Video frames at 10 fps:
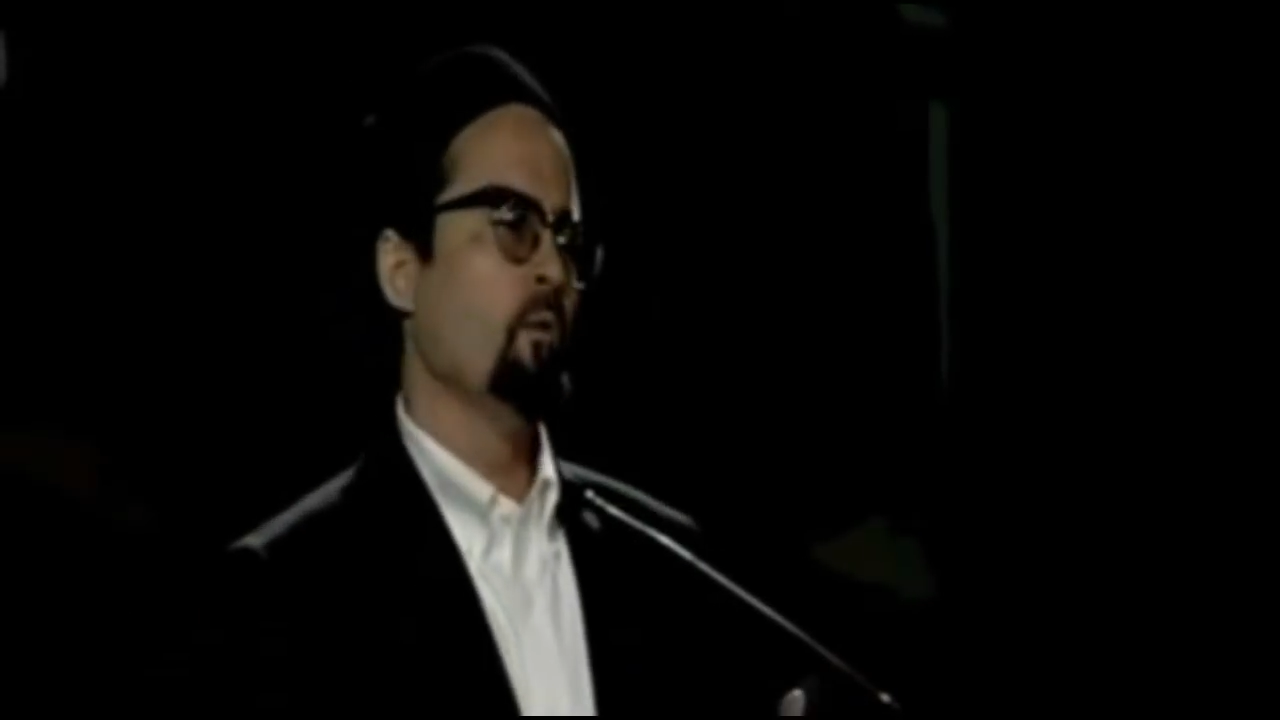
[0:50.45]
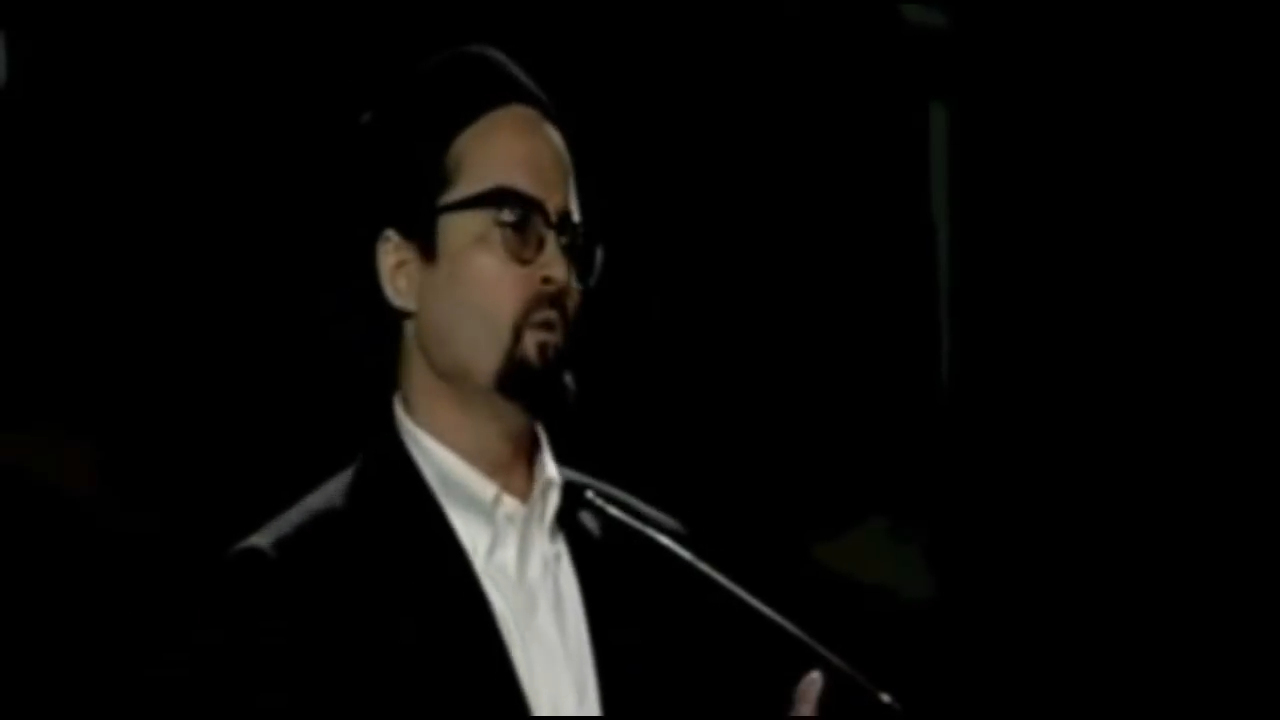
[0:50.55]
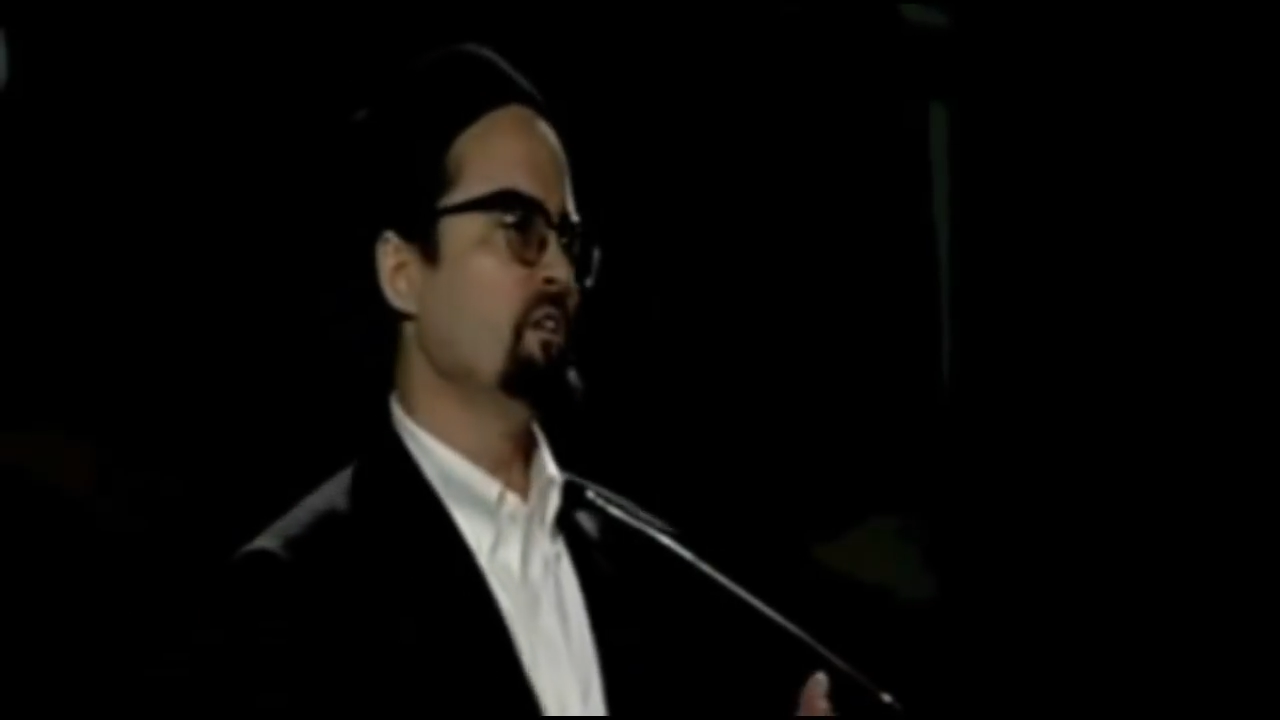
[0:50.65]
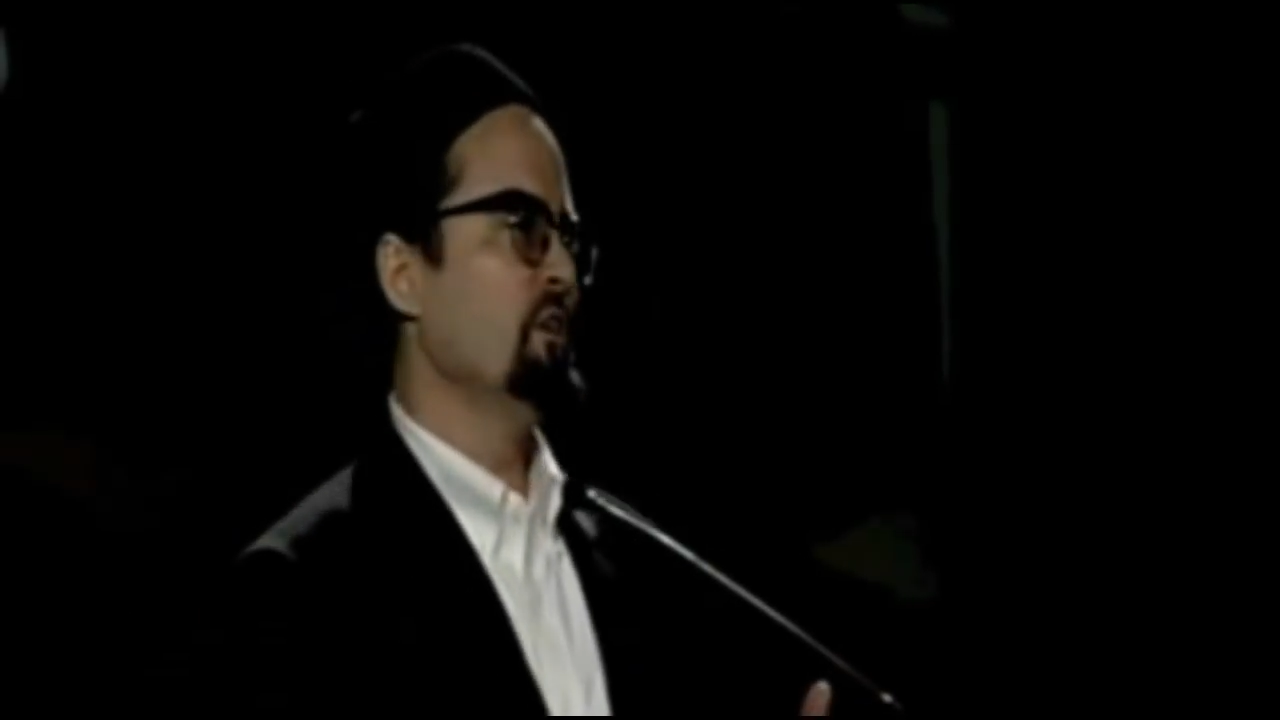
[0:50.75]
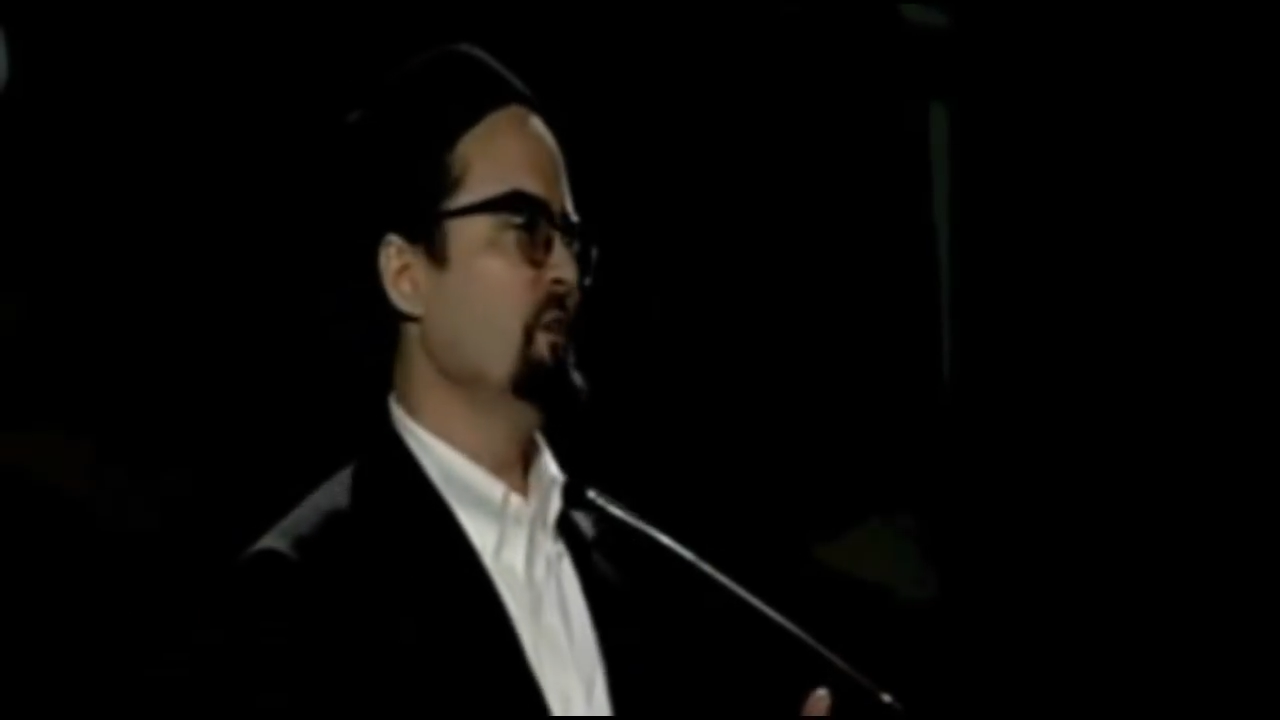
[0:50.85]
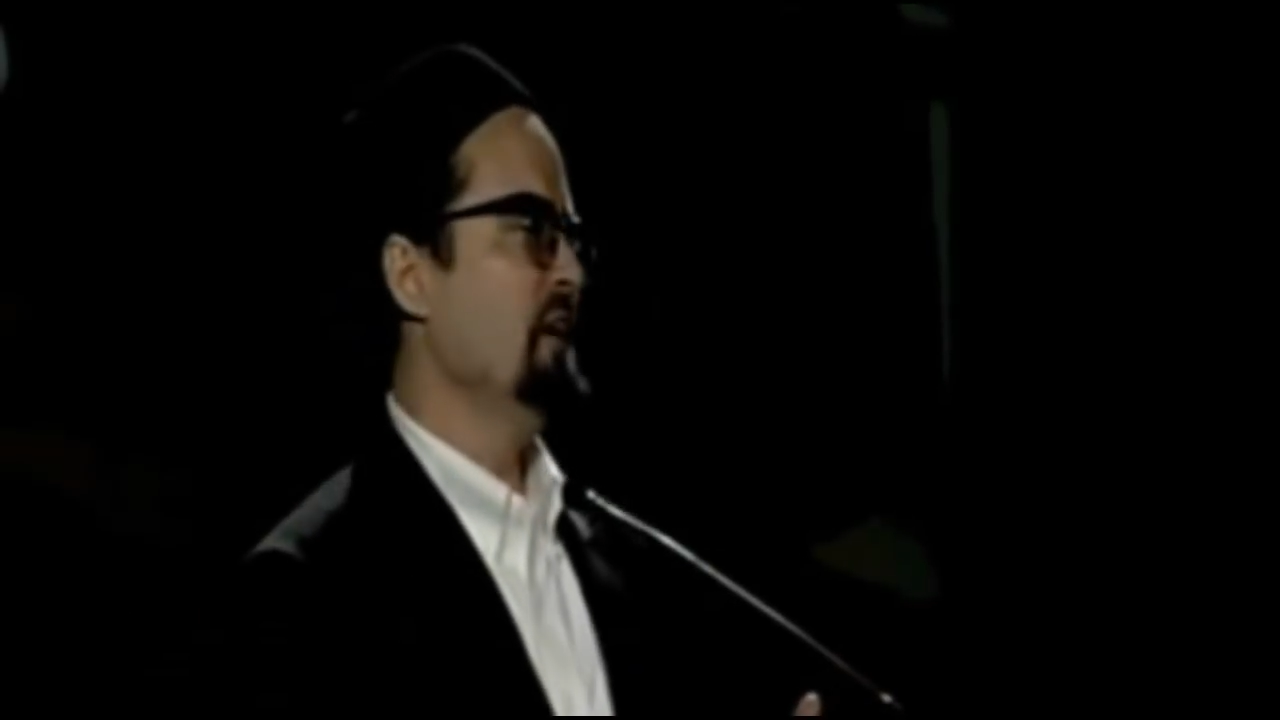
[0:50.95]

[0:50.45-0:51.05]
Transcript: what did